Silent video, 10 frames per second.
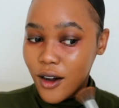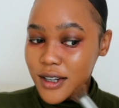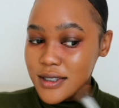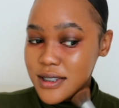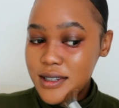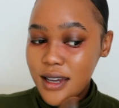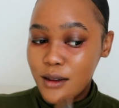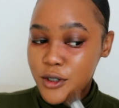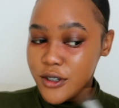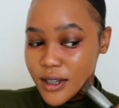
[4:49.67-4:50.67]
Honestly,
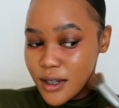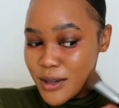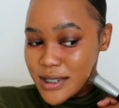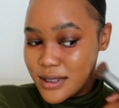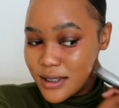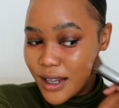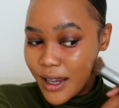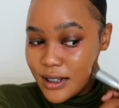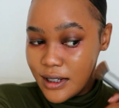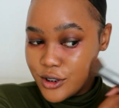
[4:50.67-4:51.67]
I'm looking at my skin
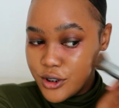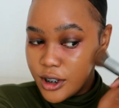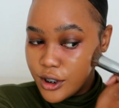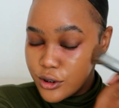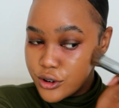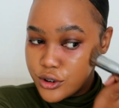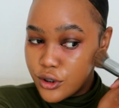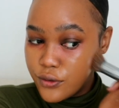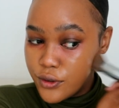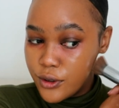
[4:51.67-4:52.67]
and it literally looks
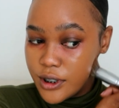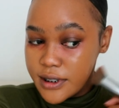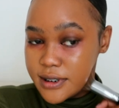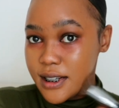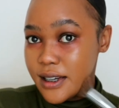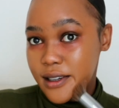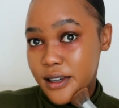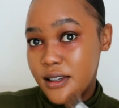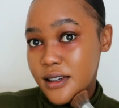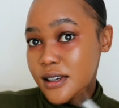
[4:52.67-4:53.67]
so flawless.
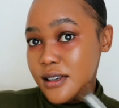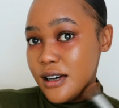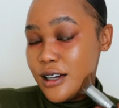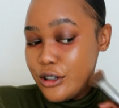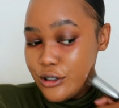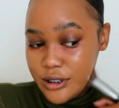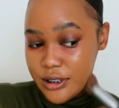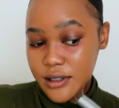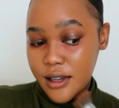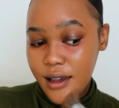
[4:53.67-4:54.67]
Like, it
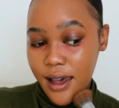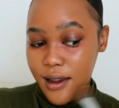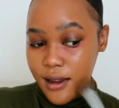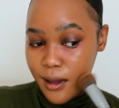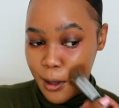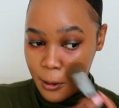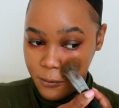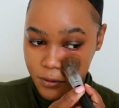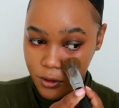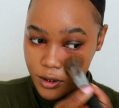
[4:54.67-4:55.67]
looks
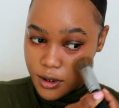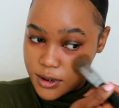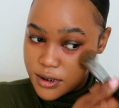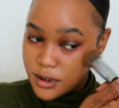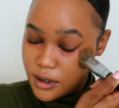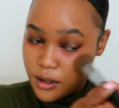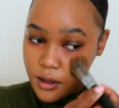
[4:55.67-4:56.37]
hella flawless.